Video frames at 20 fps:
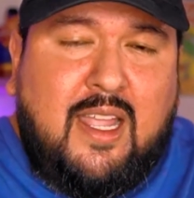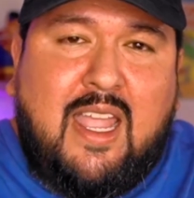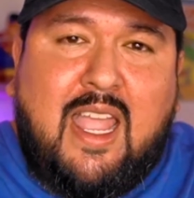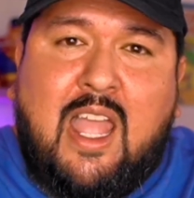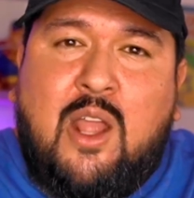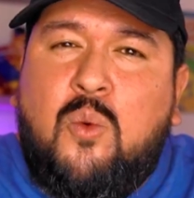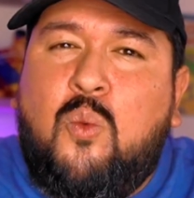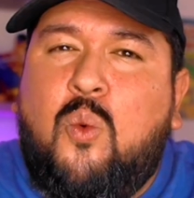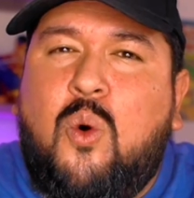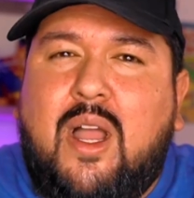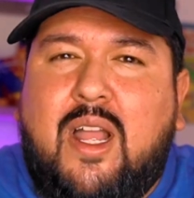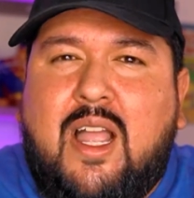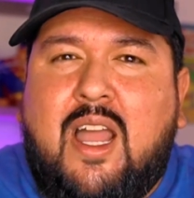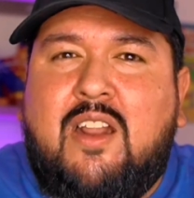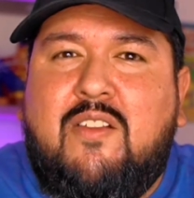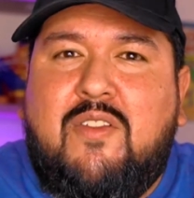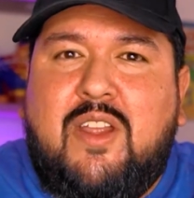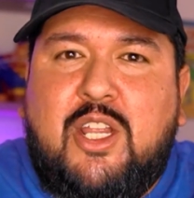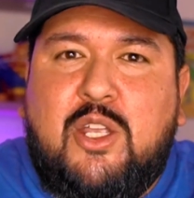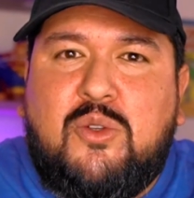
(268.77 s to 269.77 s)
And what kind
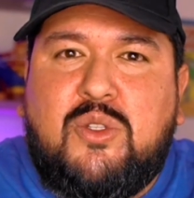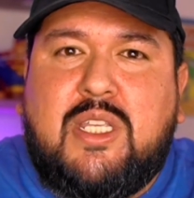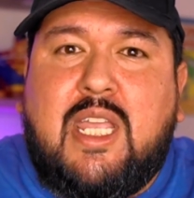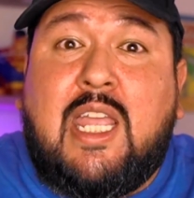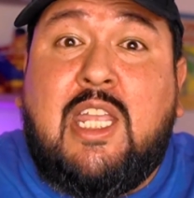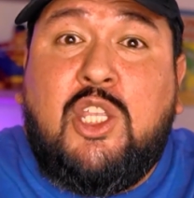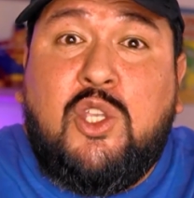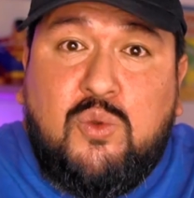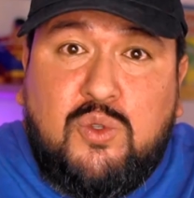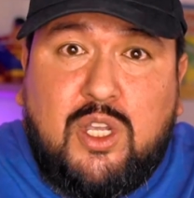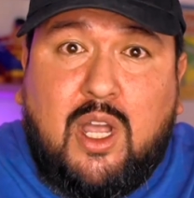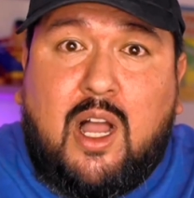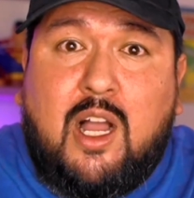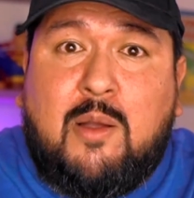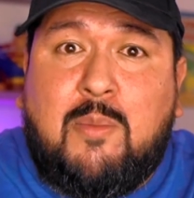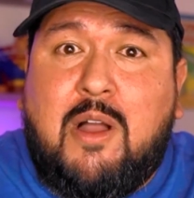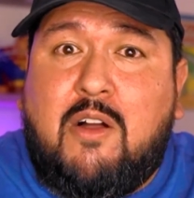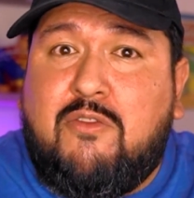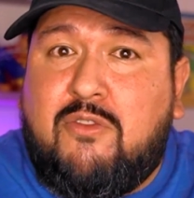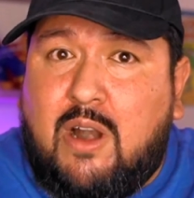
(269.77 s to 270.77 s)
of videos can you talk
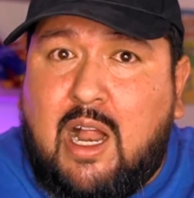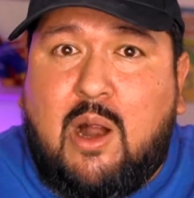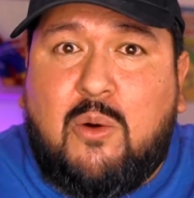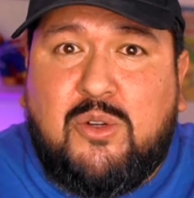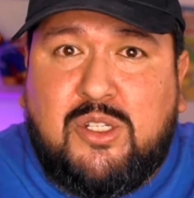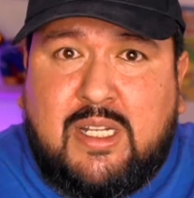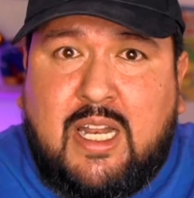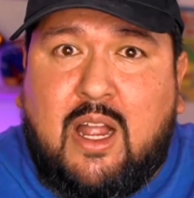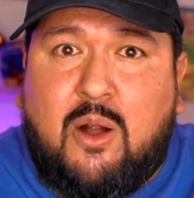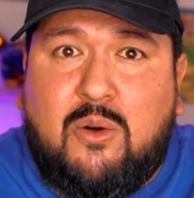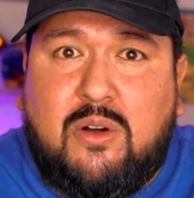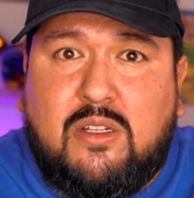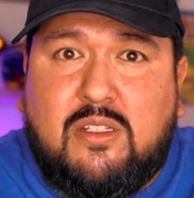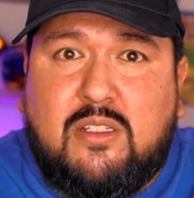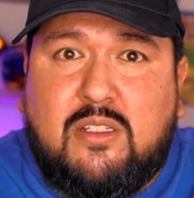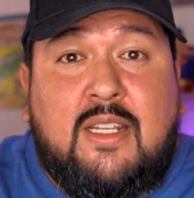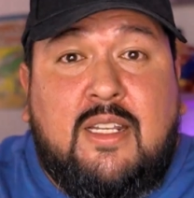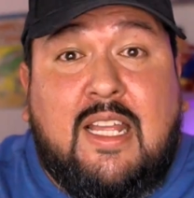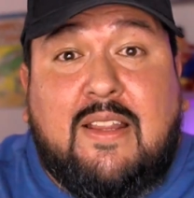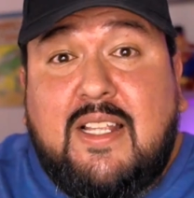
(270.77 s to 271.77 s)
about for hours and
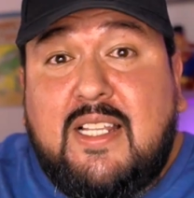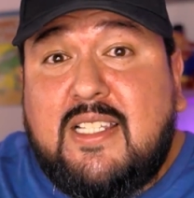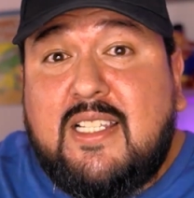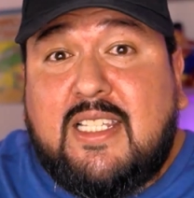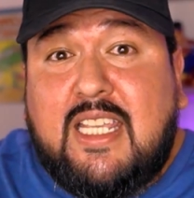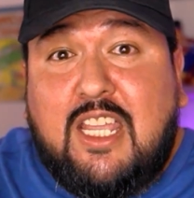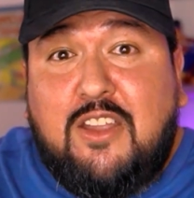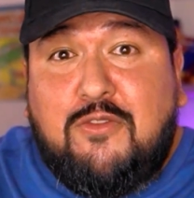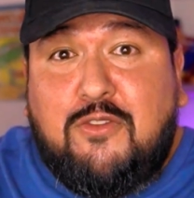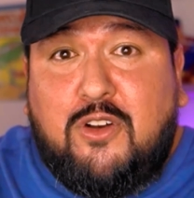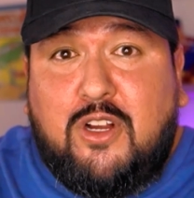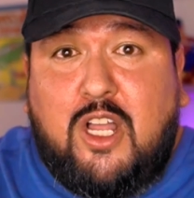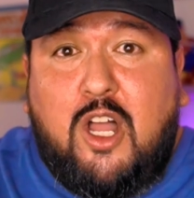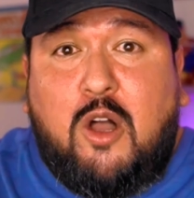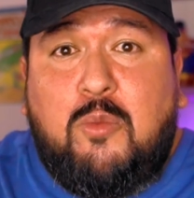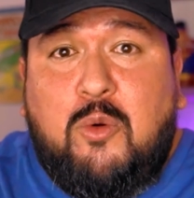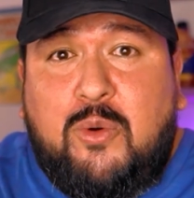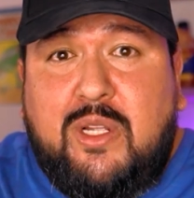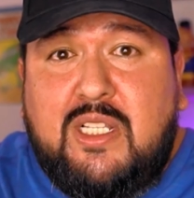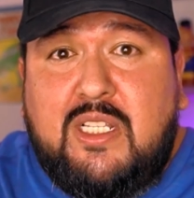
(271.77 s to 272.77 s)
hours? this is key for a
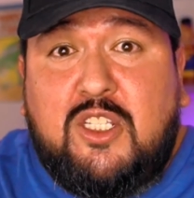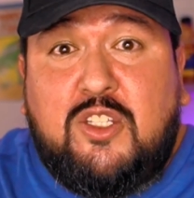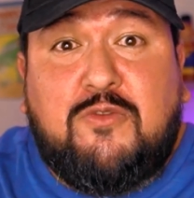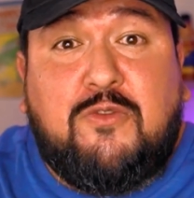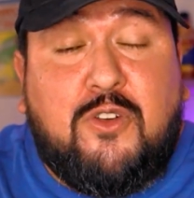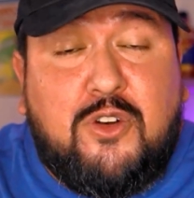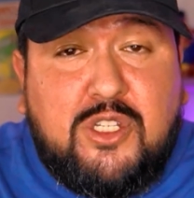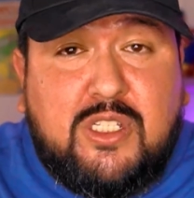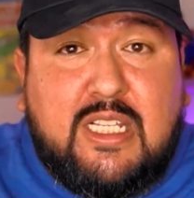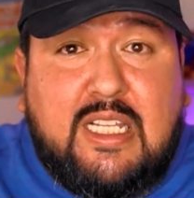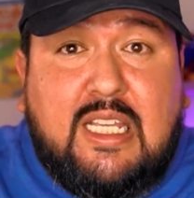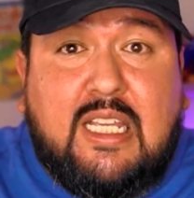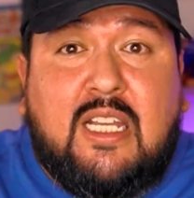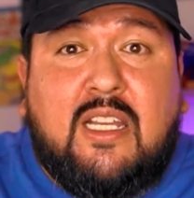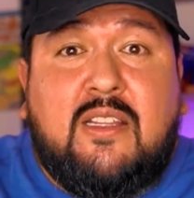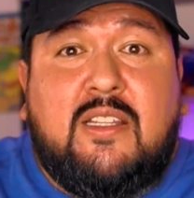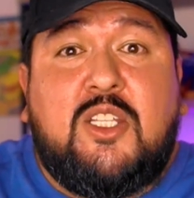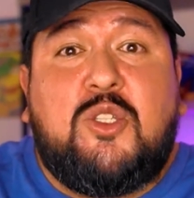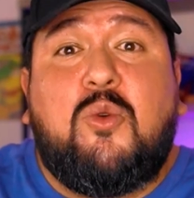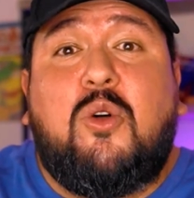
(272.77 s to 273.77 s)
couple reasons. Firstly,
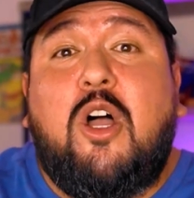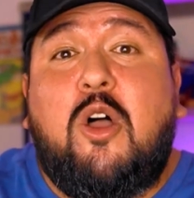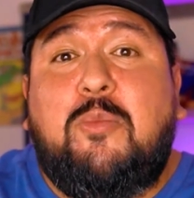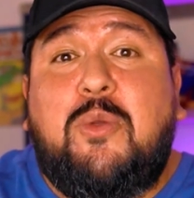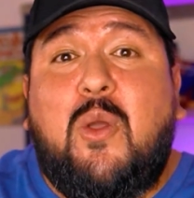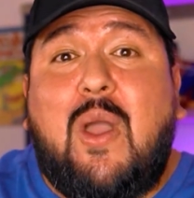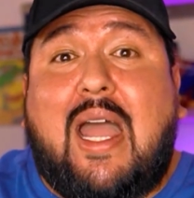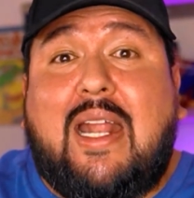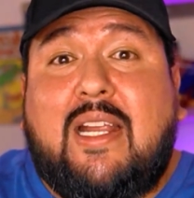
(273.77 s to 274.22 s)
this will help you add